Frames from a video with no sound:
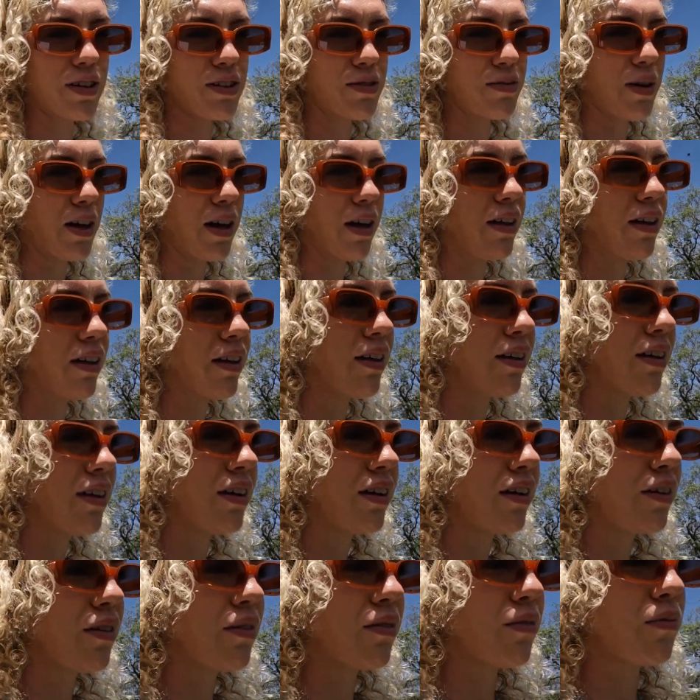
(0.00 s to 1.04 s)
as well
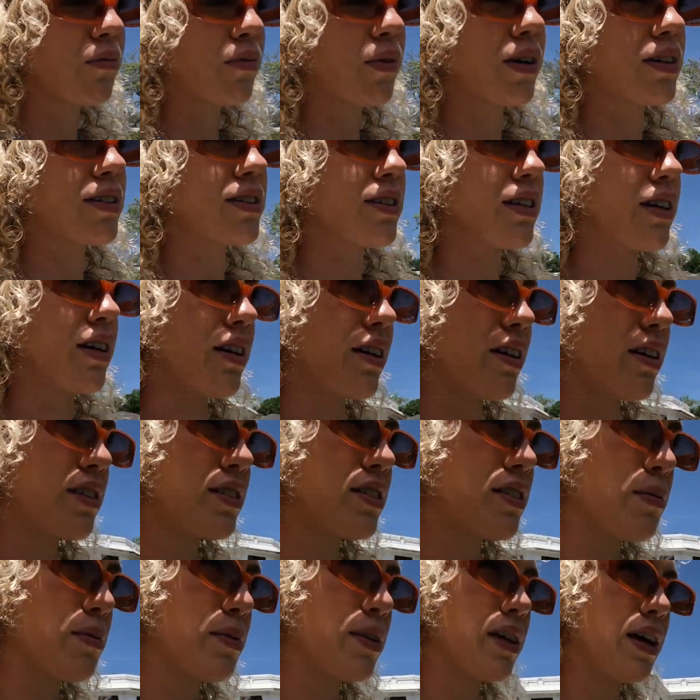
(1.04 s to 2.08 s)
because
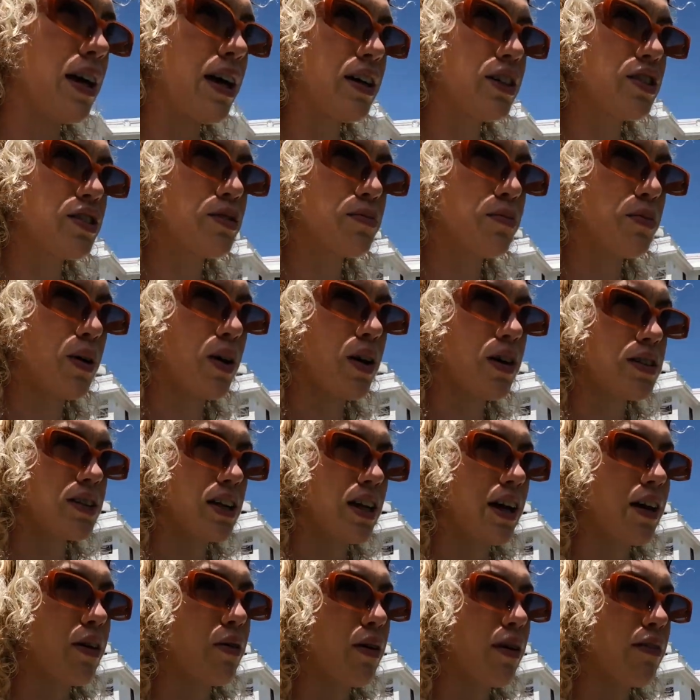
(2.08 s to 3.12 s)
some of the ancient parts are
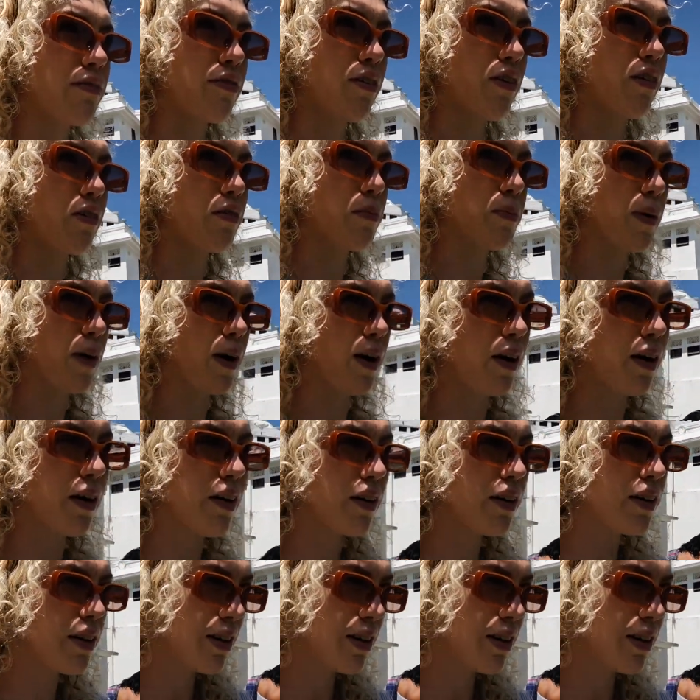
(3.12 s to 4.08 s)
like quite far apart.